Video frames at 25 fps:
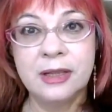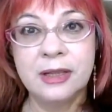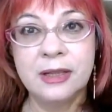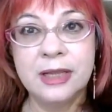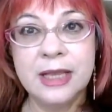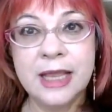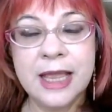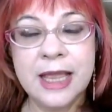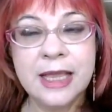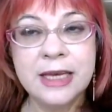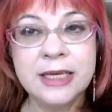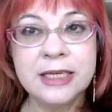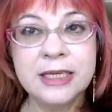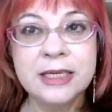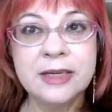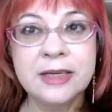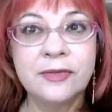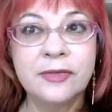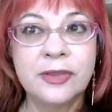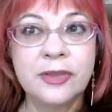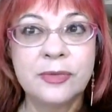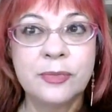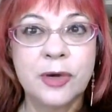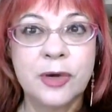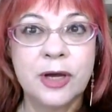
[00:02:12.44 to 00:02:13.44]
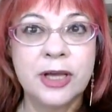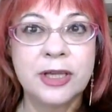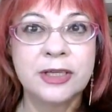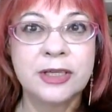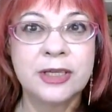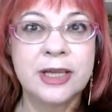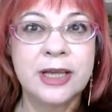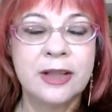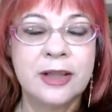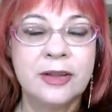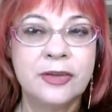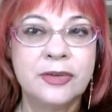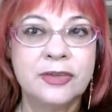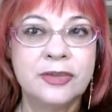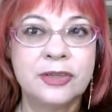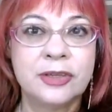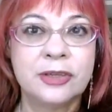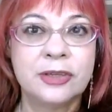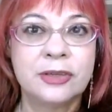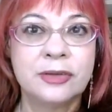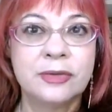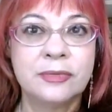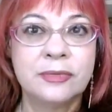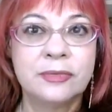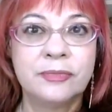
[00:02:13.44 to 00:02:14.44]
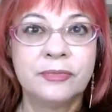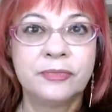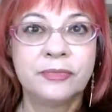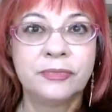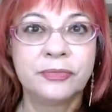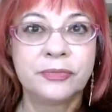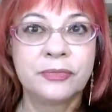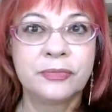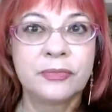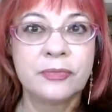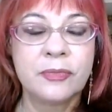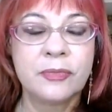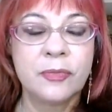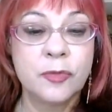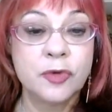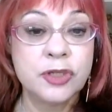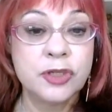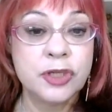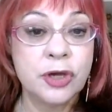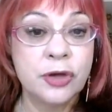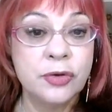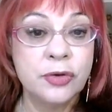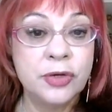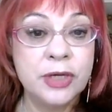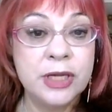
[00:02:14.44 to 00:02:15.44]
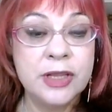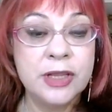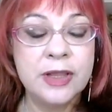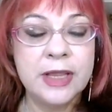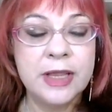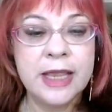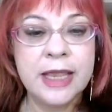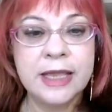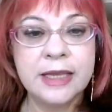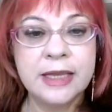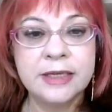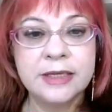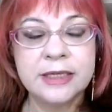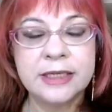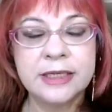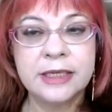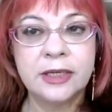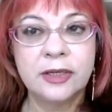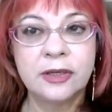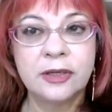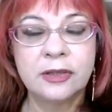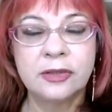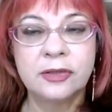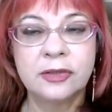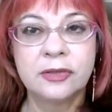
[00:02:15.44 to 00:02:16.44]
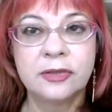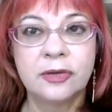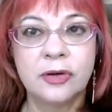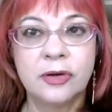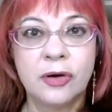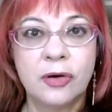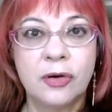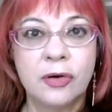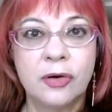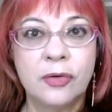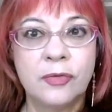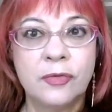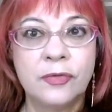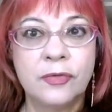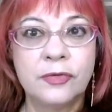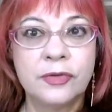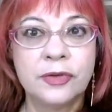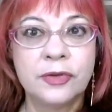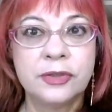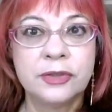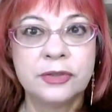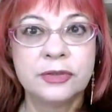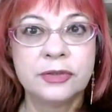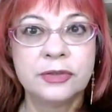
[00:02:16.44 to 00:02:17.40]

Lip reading: the ending of the Mayan calendar was only the ending of